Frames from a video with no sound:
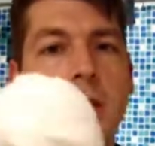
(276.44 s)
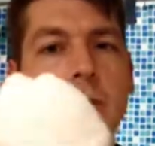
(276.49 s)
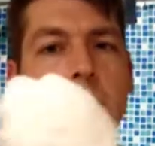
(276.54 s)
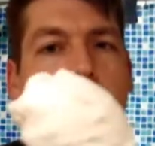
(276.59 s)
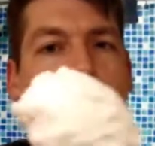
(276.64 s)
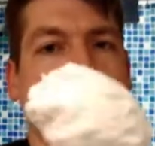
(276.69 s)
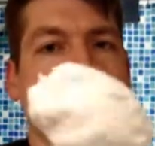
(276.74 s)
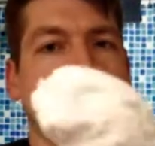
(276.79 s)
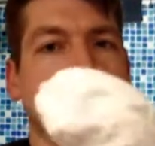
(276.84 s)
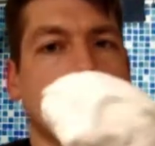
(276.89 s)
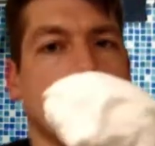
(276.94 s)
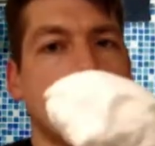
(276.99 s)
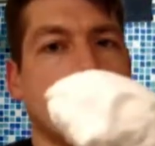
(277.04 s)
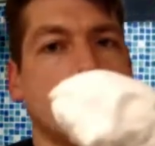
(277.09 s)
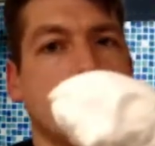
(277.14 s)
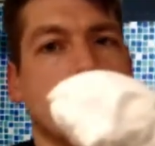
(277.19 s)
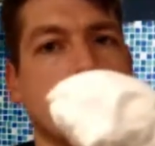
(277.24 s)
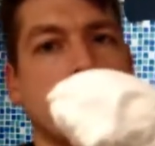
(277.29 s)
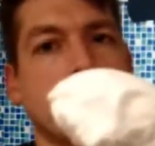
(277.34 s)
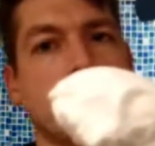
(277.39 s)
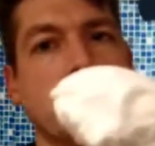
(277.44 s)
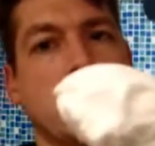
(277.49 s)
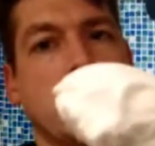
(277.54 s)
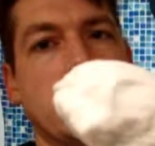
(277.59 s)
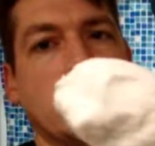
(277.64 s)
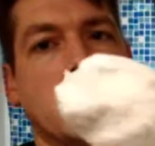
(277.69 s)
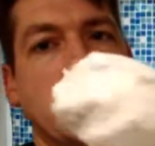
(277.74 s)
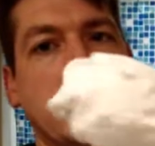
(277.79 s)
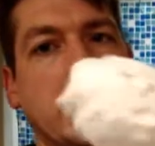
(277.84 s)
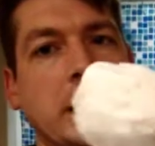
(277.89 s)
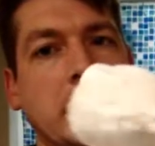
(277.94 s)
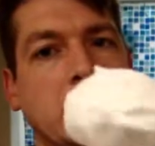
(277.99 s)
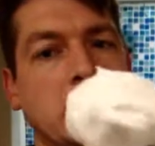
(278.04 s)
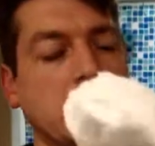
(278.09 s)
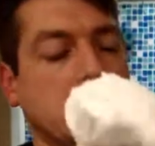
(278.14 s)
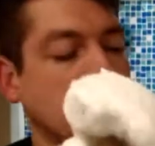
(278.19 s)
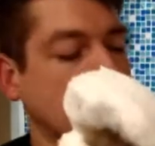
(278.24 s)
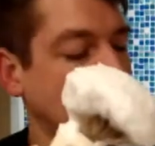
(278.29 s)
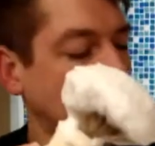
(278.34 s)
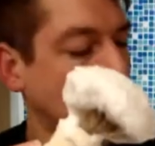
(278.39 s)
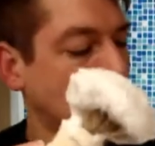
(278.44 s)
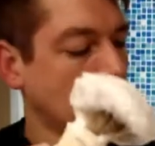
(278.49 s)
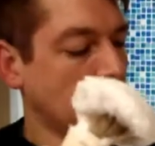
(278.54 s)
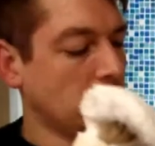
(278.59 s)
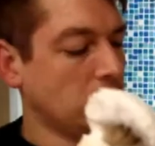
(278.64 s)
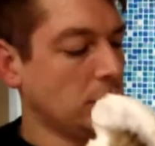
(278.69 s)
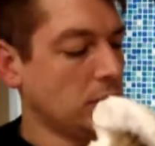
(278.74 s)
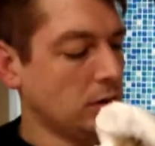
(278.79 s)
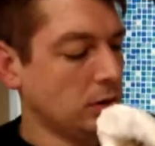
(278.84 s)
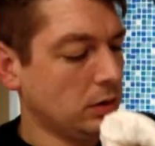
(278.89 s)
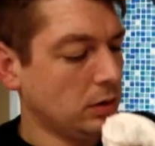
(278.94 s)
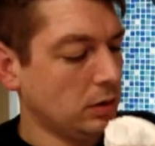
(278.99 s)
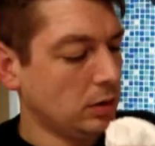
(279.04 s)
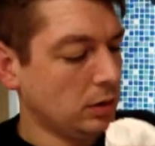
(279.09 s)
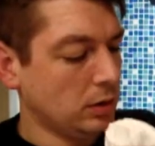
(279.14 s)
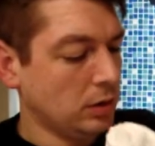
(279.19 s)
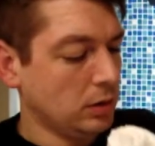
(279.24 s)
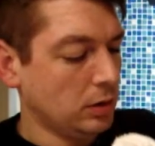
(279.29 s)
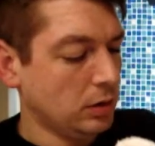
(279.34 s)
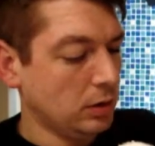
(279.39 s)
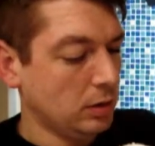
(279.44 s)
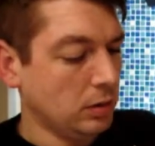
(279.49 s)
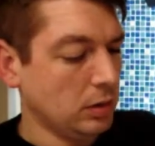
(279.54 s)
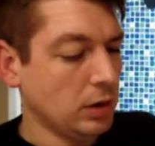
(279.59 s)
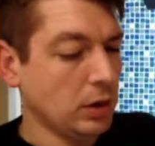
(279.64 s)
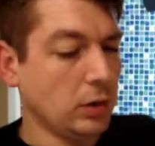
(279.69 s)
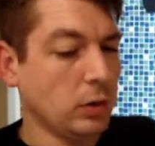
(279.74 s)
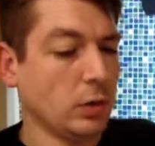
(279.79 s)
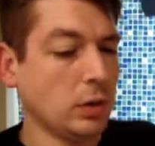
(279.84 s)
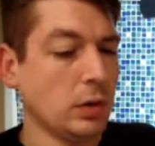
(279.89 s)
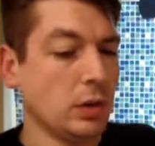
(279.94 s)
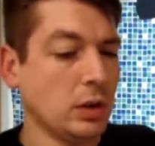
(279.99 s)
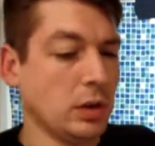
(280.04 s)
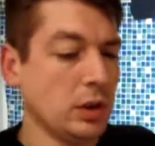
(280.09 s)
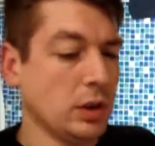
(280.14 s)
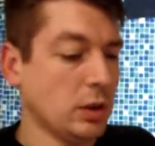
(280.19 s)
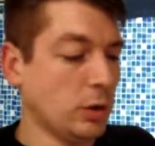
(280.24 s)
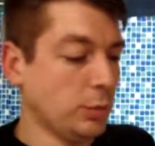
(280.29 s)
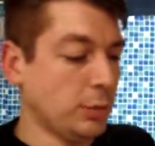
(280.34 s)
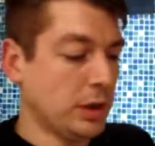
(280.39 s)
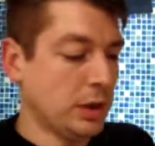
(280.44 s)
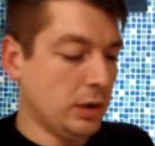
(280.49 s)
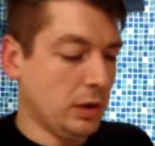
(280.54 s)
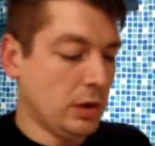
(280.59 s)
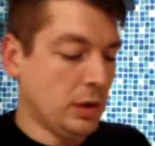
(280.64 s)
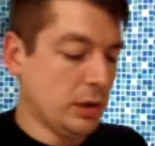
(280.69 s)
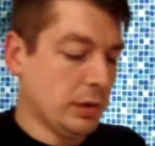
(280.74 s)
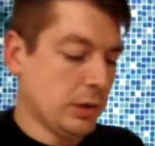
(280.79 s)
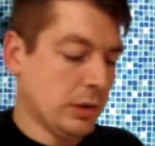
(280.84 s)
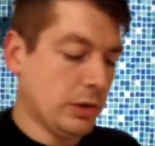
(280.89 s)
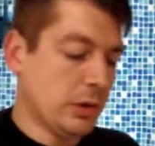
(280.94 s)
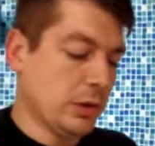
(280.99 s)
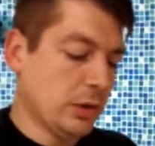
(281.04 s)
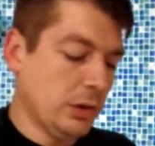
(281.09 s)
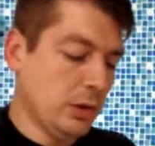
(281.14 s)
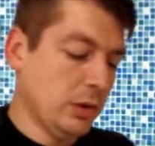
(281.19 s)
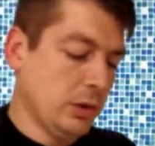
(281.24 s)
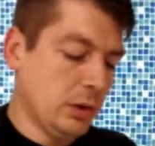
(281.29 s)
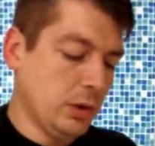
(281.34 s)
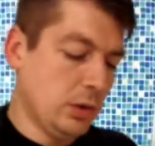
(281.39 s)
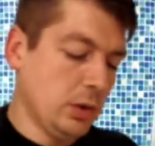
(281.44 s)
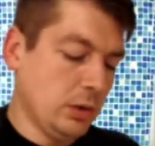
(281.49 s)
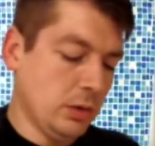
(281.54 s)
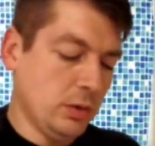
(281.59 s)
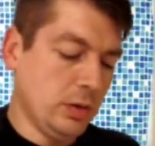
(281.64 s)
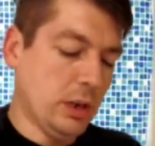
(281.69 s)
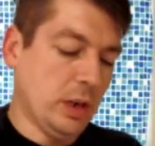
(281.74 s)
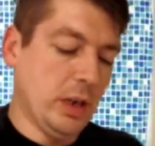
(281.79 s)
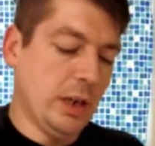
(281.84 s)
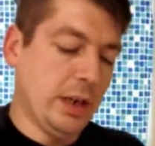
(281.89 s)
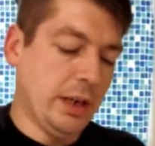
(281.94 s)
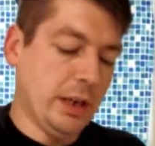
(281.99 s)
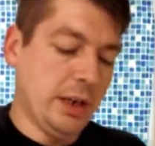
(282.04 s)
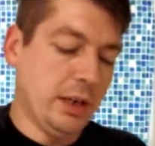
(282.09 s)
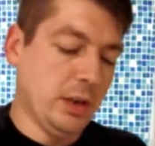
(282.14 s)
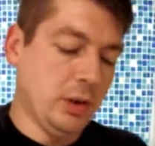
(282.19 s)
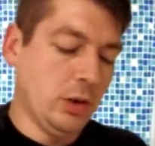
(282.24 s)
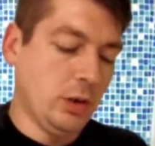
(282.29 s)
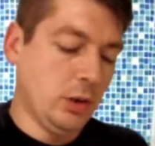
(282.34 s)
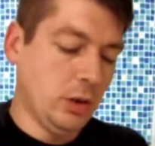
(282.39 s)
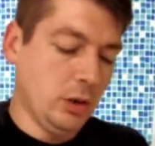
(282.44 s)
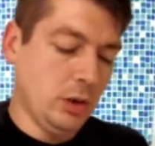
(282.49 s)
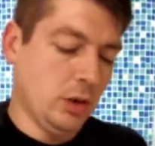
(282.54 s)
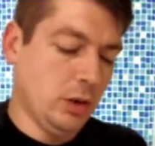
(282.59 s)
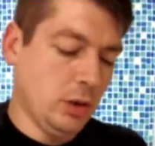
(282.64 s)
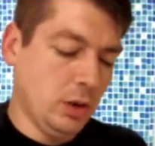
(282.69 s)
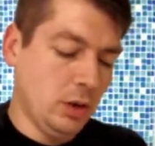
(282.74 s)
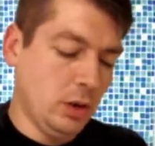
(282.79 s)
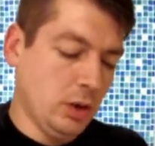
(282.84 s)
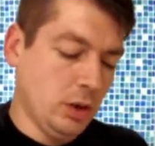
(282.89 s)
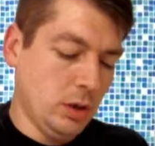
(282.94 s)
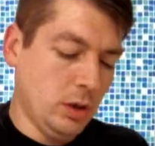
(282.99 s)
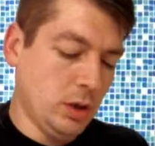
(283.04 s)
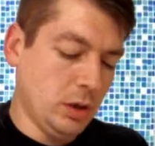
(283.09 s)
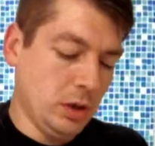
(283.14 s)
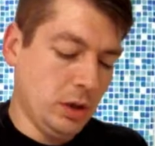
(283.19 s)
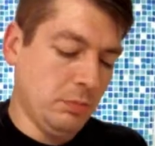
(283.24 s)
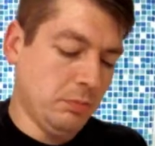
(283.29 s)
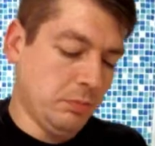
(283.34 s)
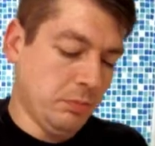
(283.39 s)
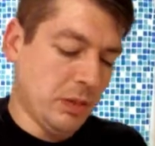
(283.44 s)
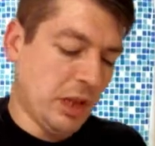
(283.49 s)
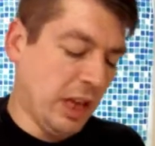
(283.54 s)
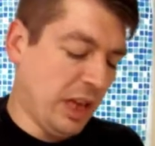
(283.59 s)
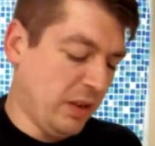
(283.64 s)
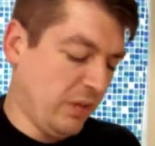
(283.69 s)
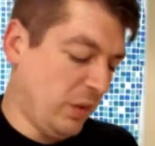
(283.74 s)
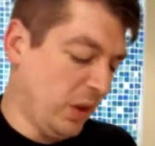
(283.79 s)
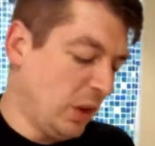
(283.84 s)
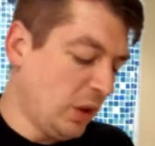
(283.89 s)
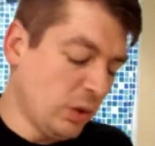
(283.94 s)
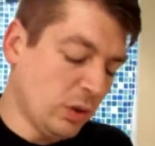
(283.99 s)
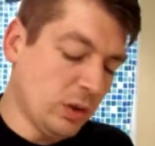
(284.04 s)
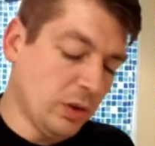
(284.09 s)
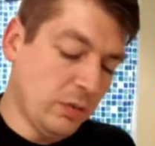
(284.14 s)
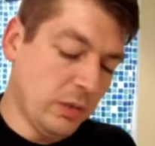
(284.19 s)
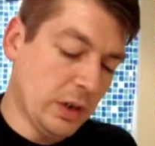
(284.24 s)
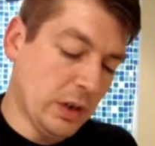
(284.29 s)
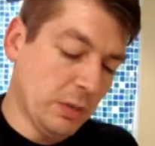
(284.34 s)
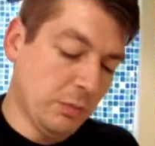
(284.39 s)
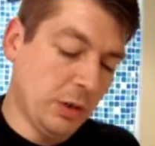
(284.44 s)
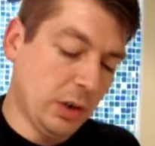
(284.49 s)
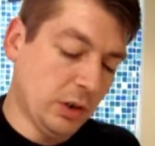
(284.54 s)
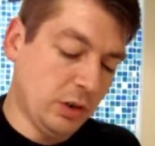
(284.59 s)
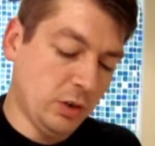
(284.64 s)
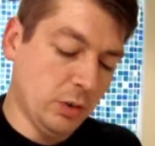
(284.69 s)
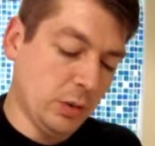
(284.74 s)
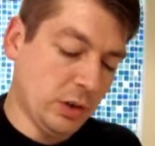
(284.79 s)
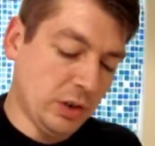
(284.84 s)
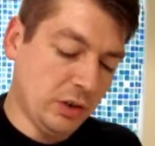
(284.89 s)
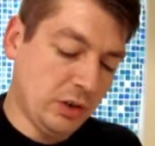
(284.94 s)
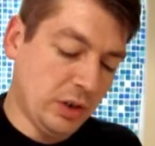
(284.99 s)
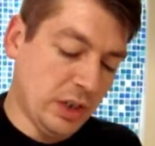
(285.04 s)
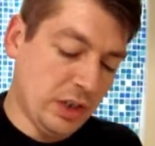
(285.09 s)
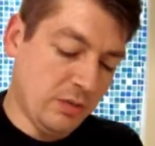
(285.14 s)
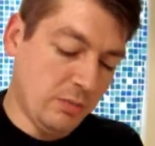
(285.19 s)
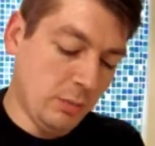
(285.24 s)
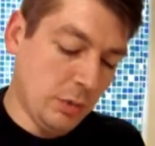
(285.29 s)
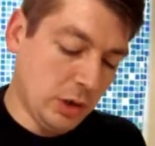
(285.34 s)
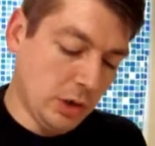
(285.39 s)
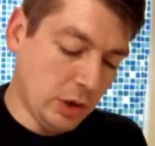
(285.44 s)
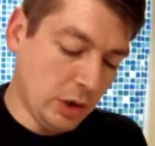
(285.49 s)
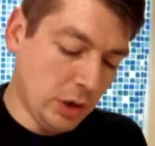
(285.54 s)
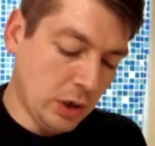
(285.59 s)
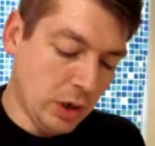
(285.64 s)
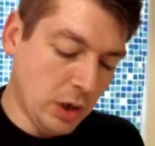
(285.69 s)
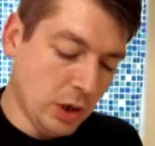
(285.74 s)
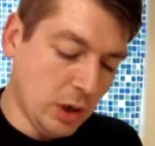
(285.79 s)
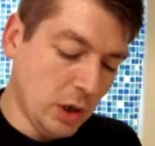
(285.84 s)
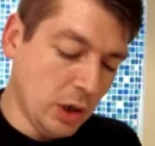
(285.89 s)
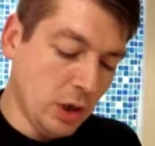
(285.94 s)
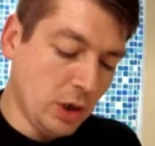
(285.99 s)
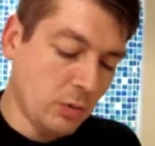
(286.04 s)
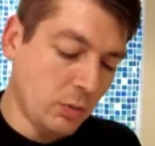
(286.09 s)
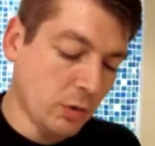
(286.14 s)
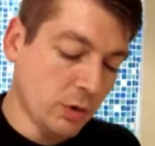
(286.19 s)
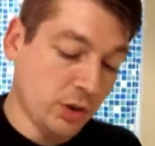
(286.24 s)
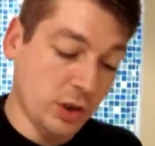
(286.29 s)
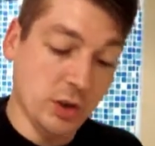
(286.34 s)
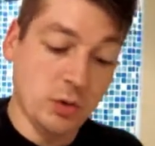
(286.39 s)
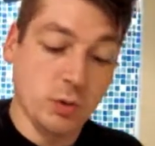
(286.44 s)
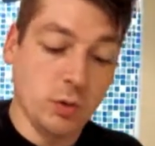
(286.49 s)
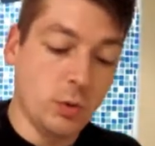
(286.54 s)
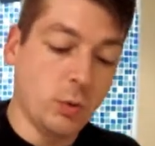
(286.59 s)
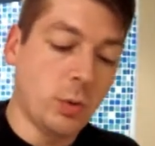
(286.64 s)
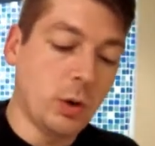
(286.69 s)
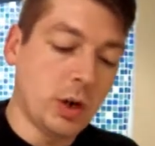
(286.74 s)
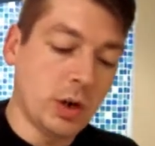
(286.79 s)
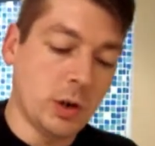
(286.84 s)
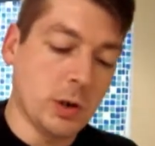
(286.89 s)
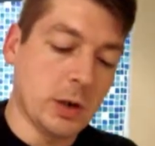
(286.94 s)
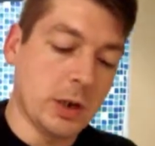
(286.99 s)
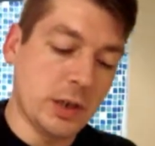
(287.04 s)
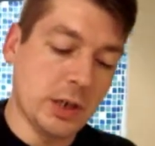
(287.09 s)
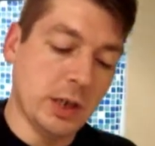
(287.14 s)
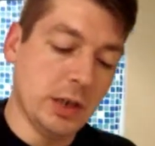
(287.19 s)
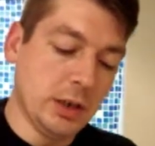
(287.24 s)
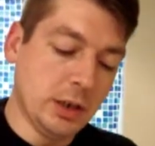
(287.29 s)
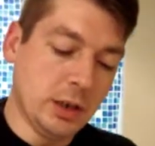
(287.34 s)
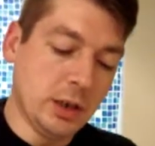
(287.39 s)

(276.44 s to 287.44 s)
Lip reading: With this Hagen, you need to load a little bit longer than I did. I haven't used it very much, so it doesn't have much residual water in it.